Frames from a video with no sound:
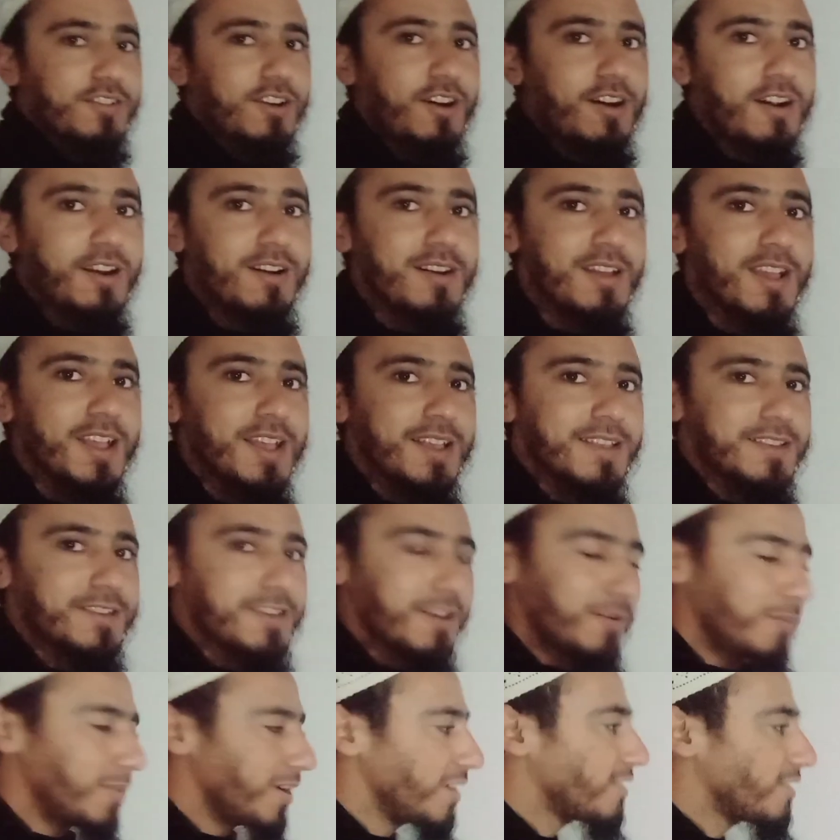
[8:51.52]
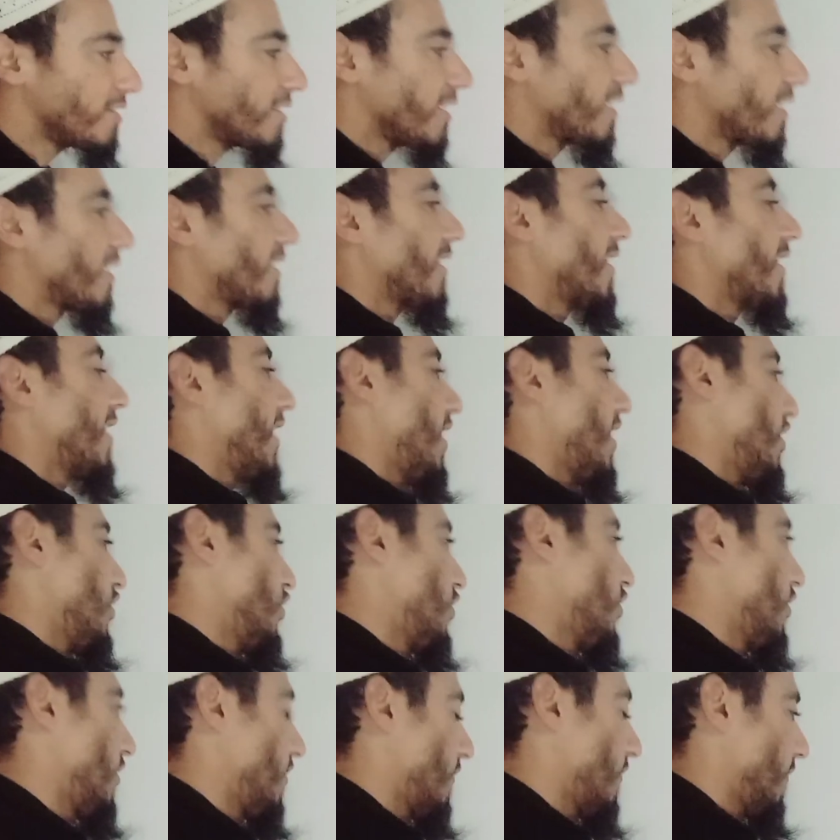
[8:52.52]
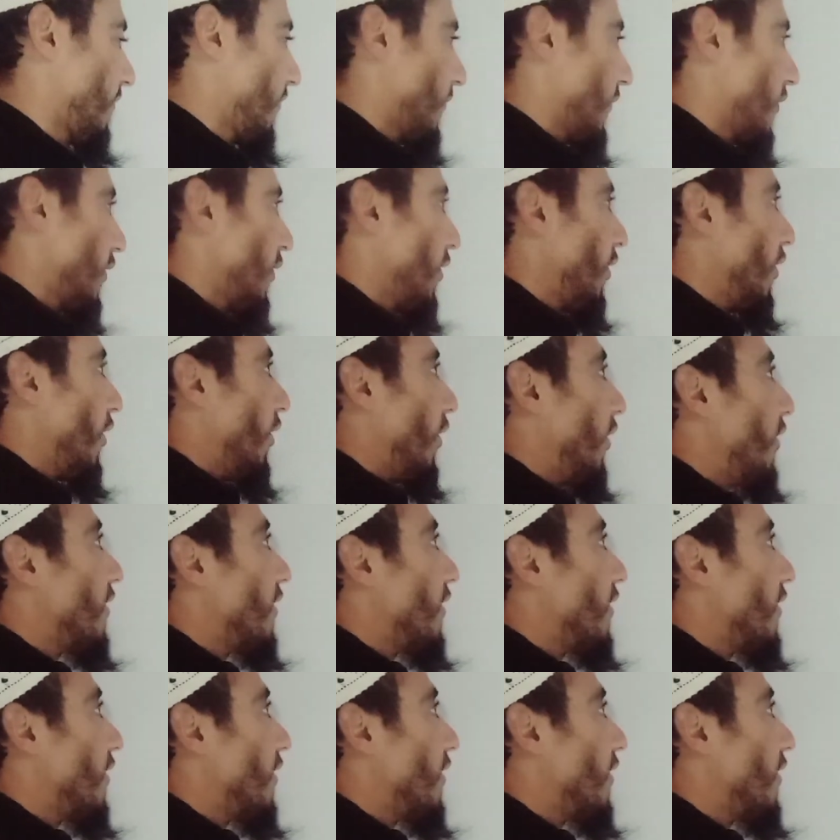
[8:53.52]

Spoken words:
is called symmetric relation